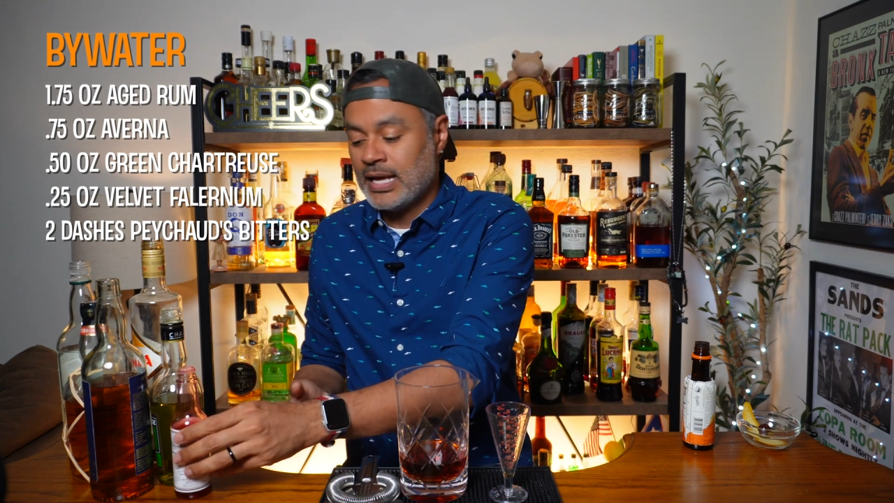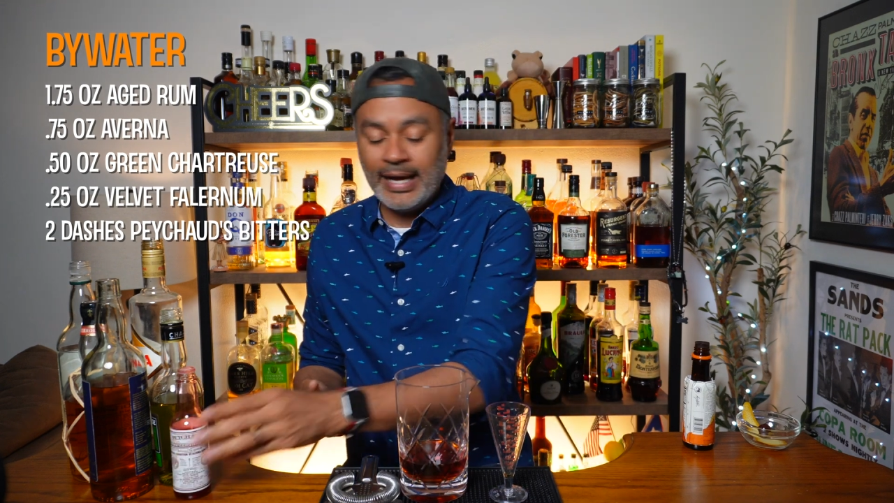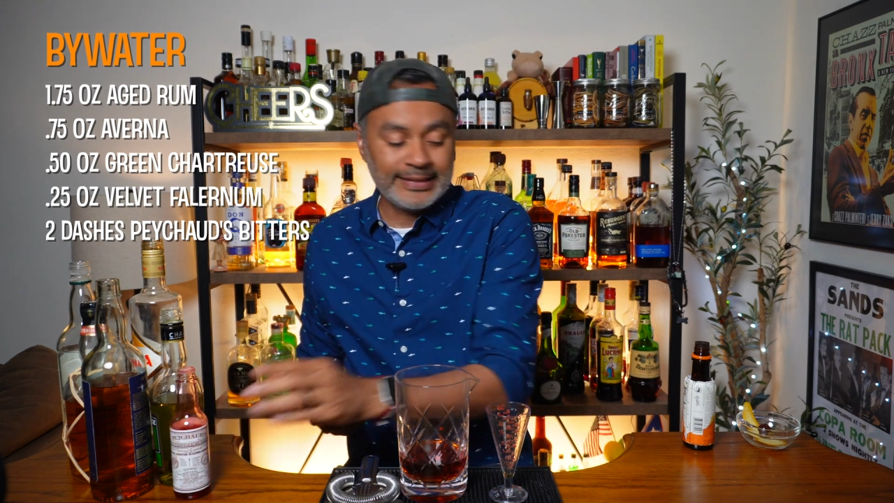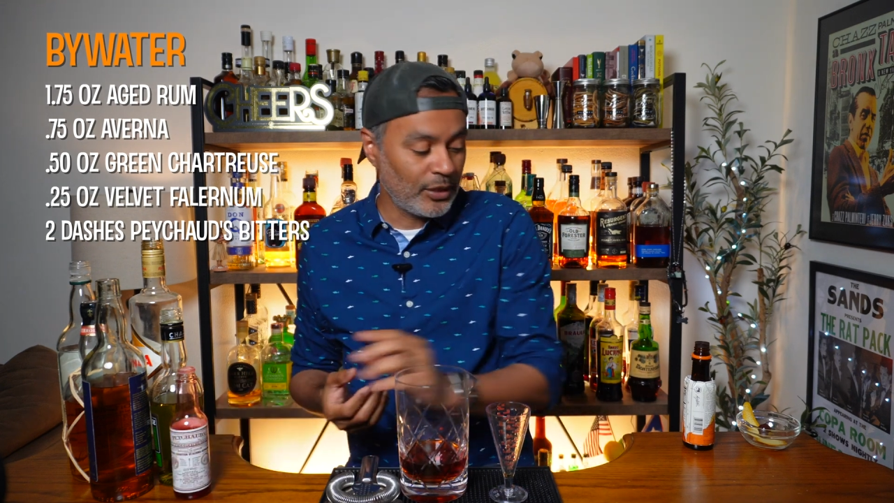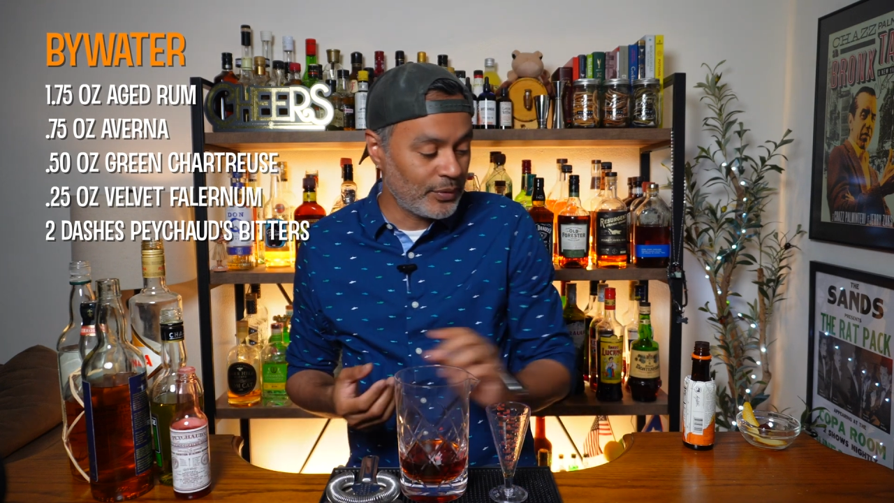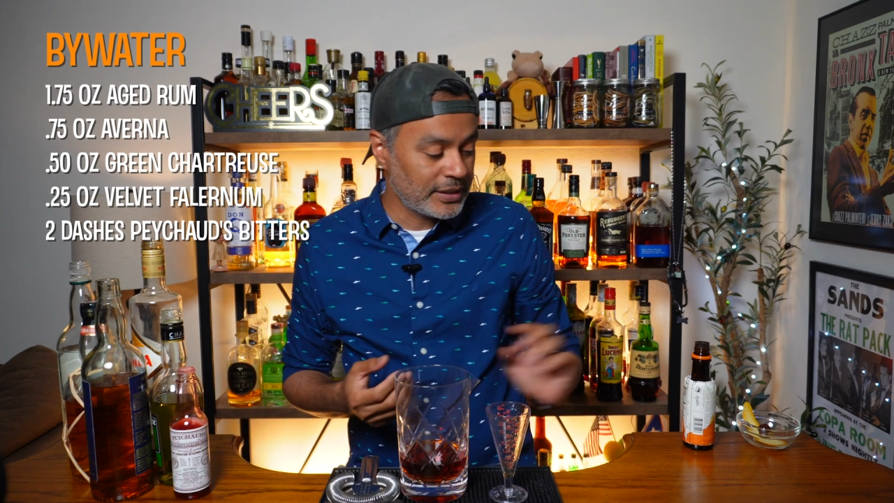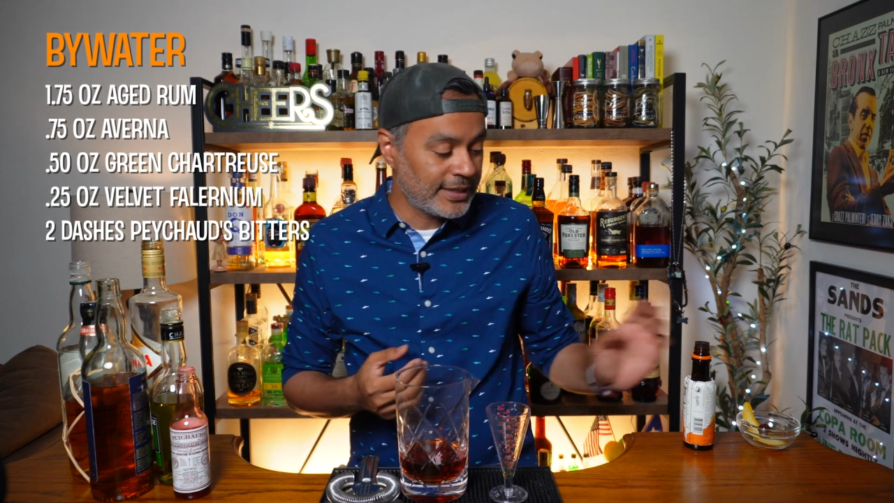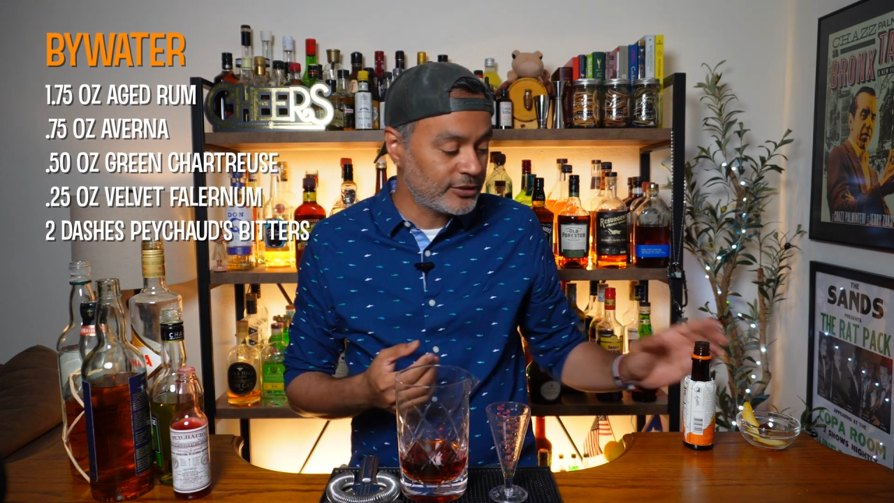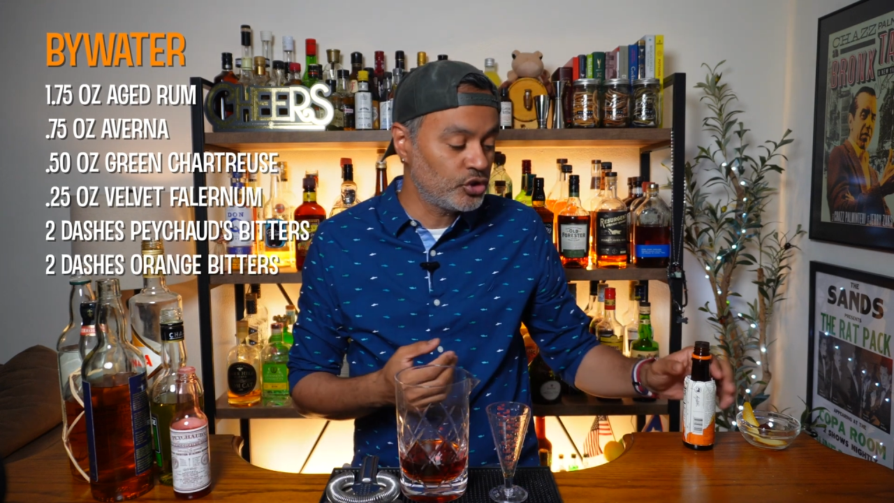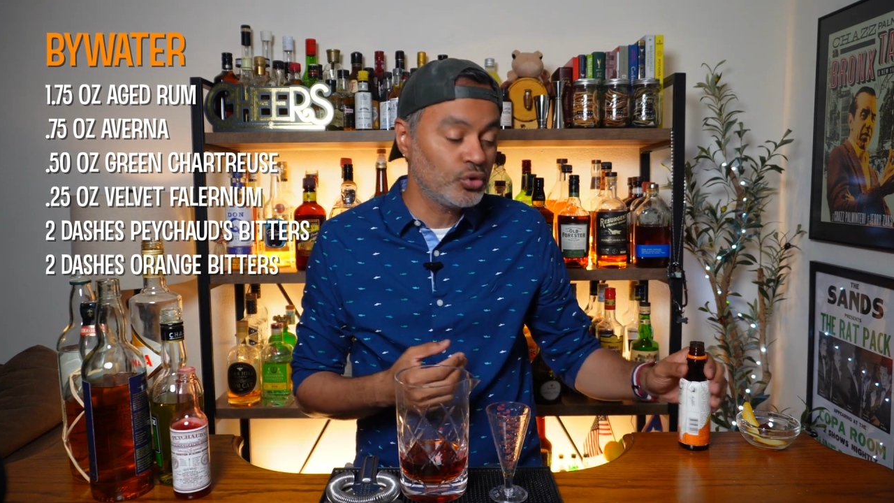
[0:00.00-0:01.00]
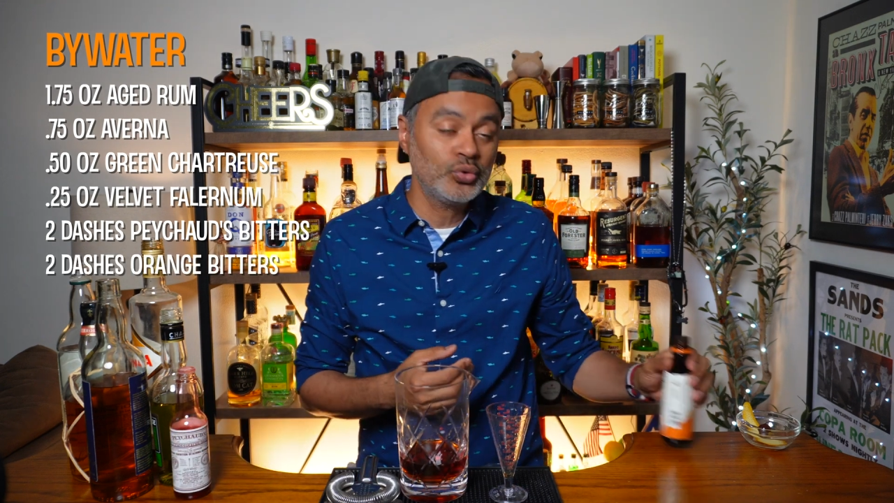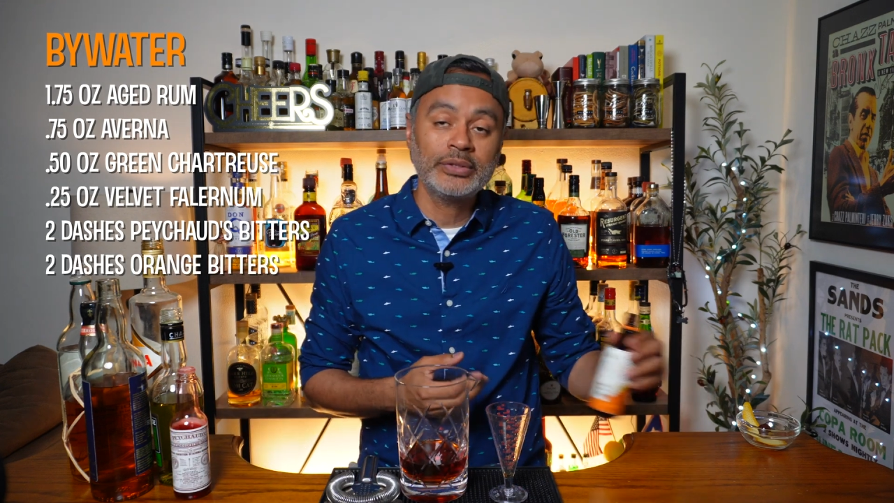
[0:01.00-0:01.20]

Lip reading: And then we're gonna get 2